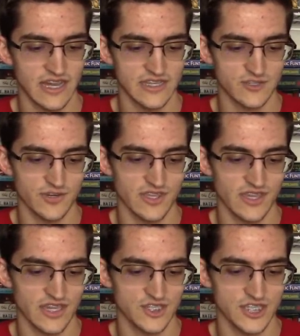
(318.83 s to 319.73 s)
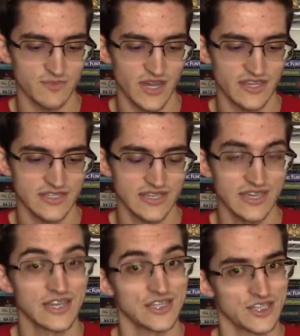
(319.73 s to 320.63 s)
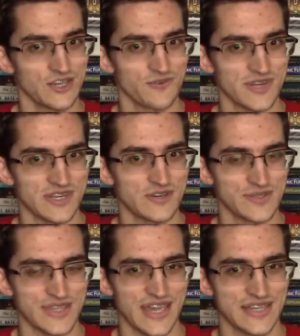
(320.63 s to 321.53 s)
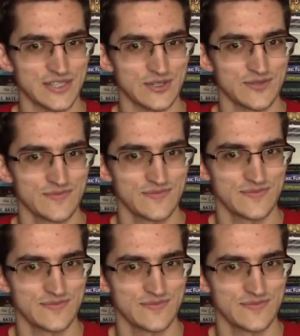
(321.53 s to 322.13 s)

eyes crinkling as she smiles. She already knows the answer.